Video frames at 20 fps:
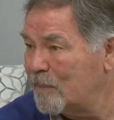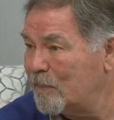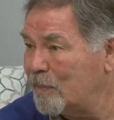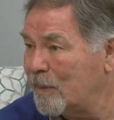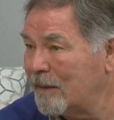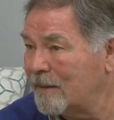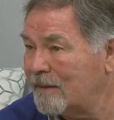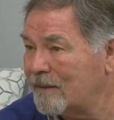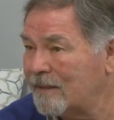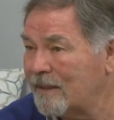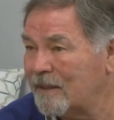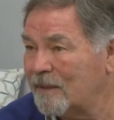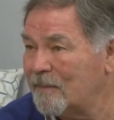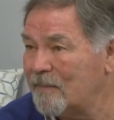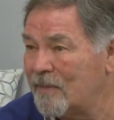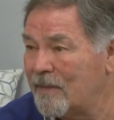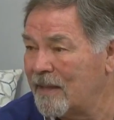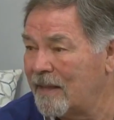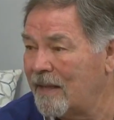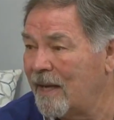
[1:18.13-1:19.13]
But
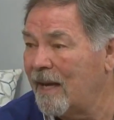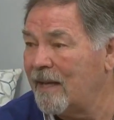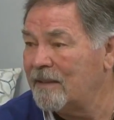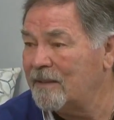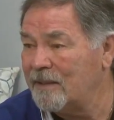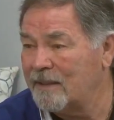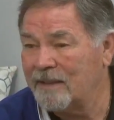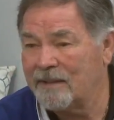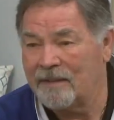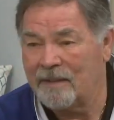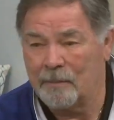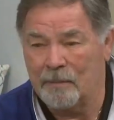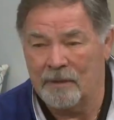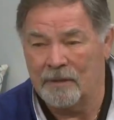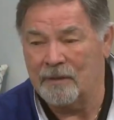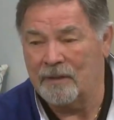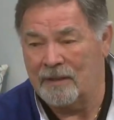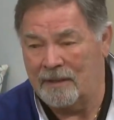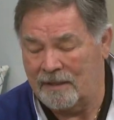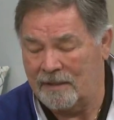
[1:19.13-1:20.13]
the idea that we're
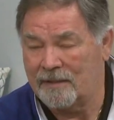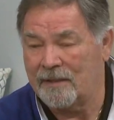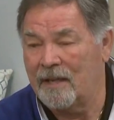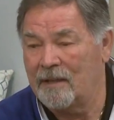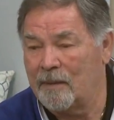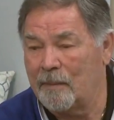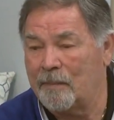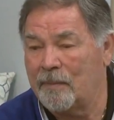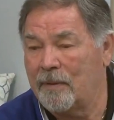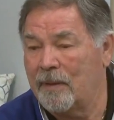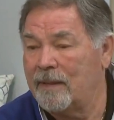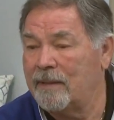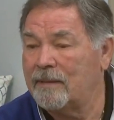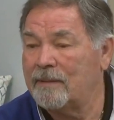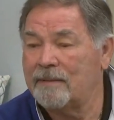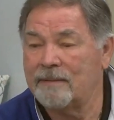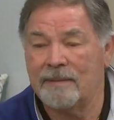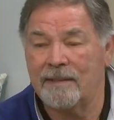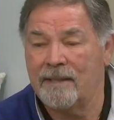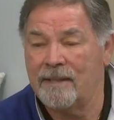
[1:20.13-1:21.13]
going to celebrate
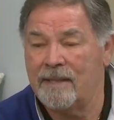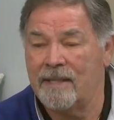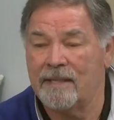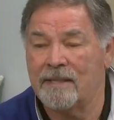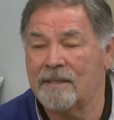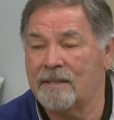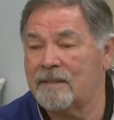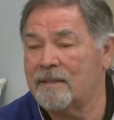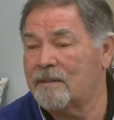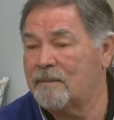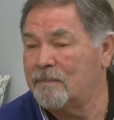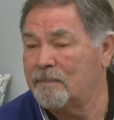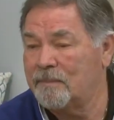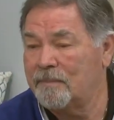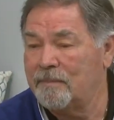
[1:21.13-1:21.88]
this